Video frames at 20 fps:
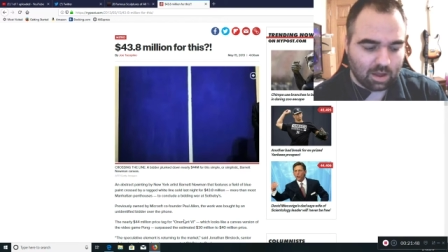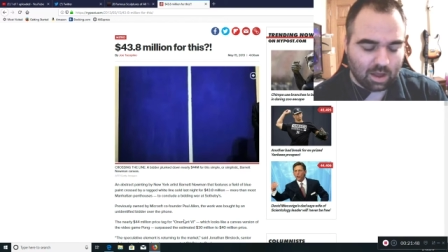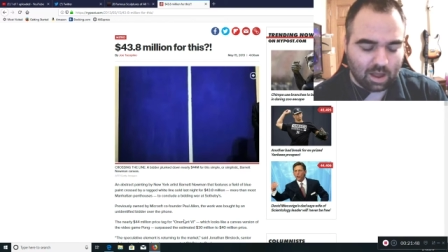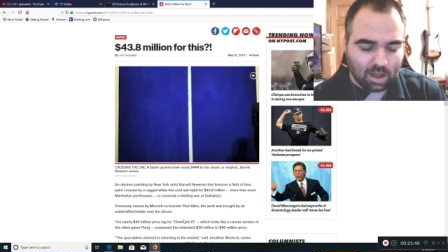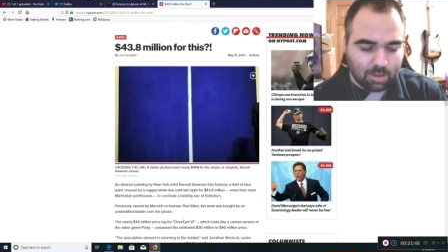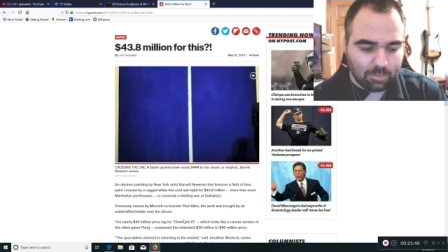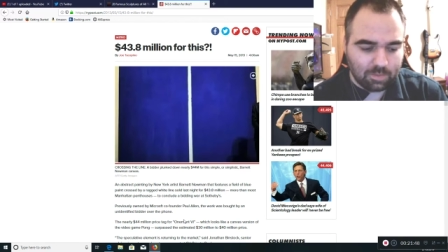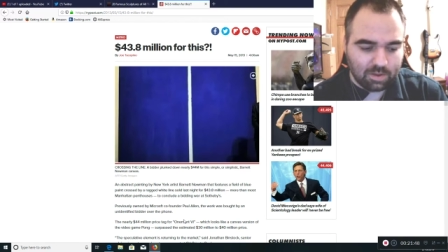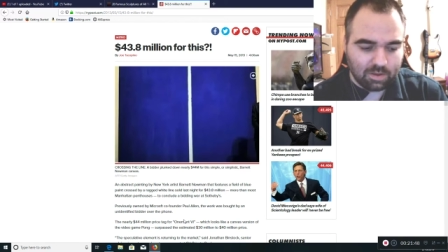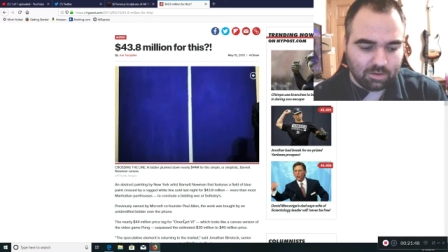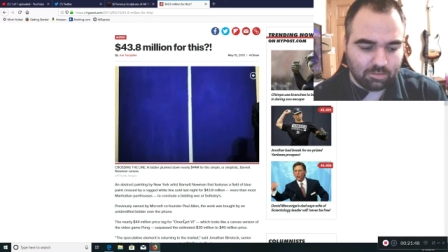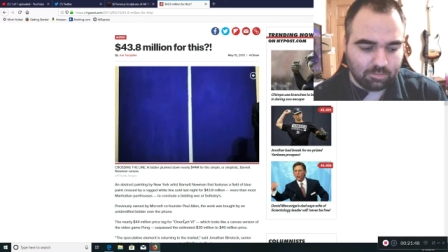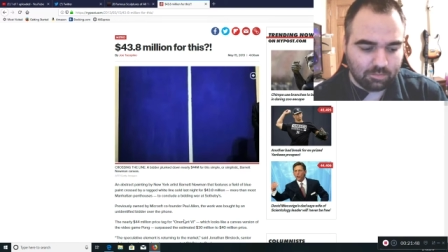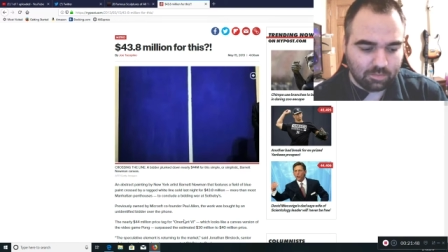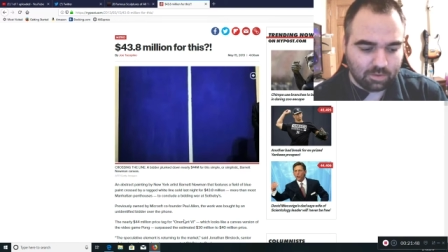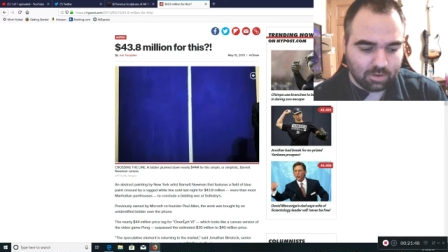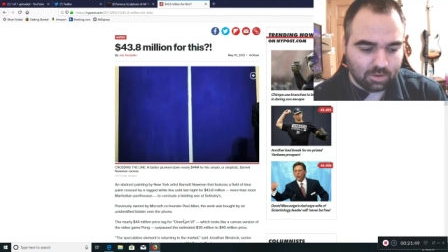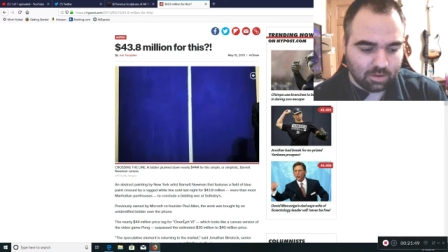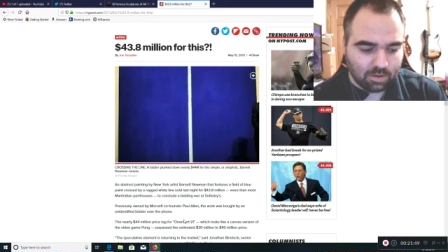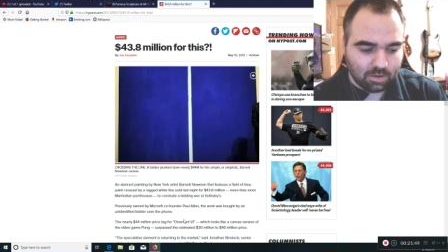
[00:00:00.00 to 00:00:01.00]
I mean,
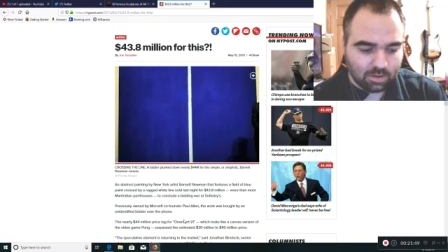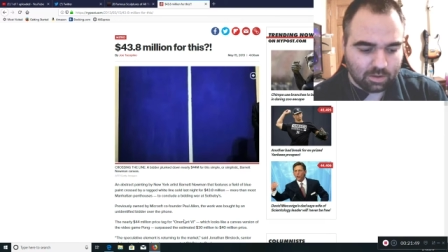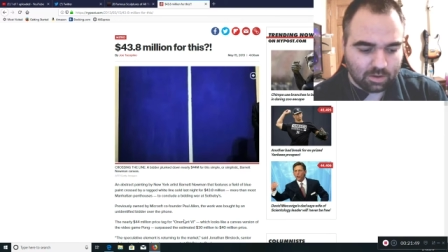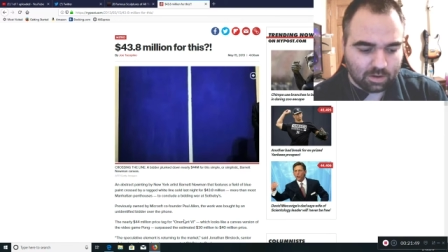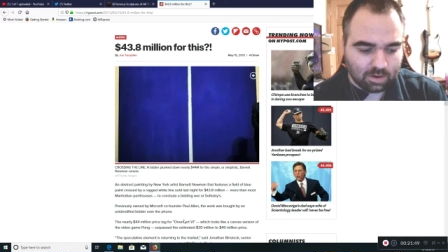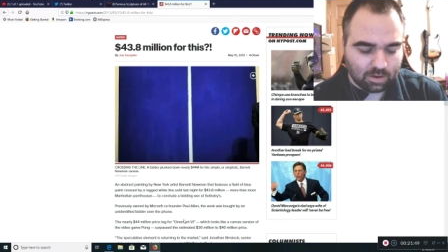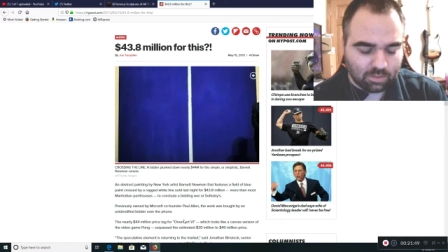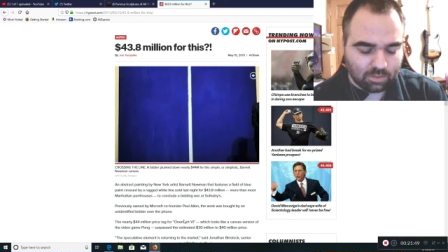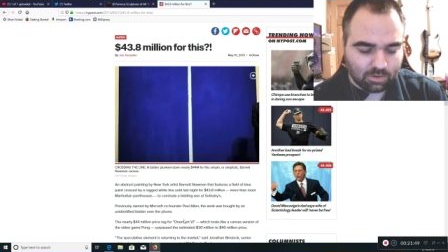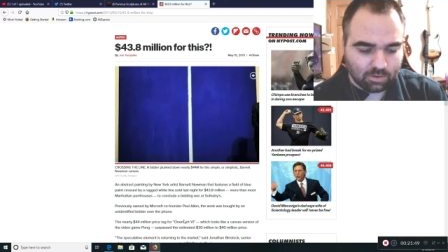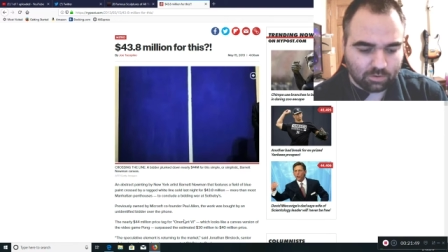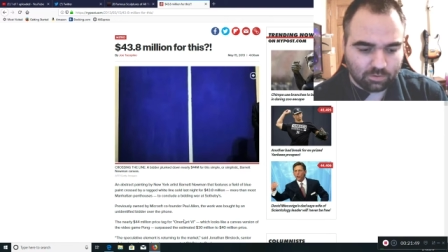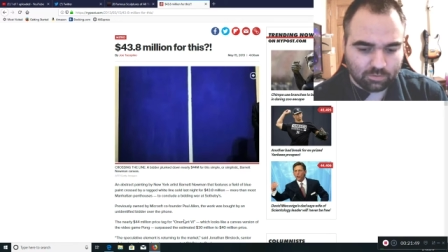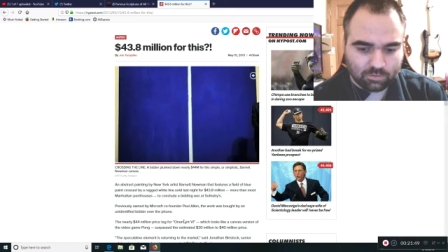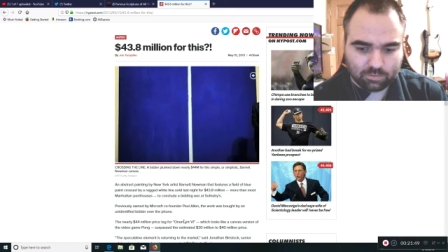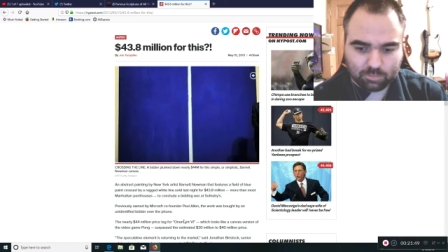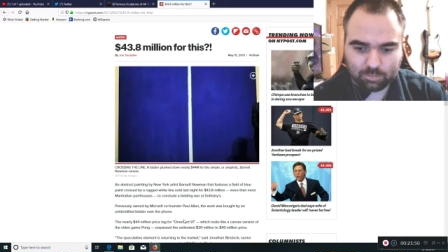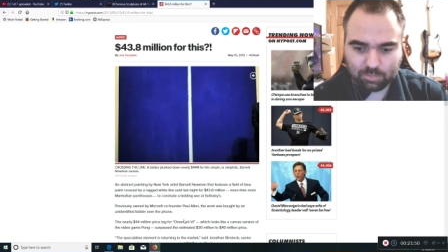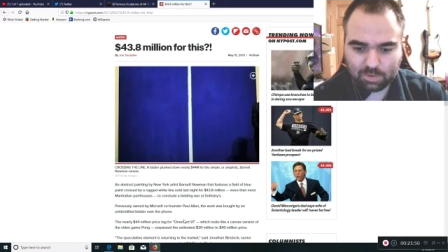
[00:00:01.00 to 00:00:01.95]
there's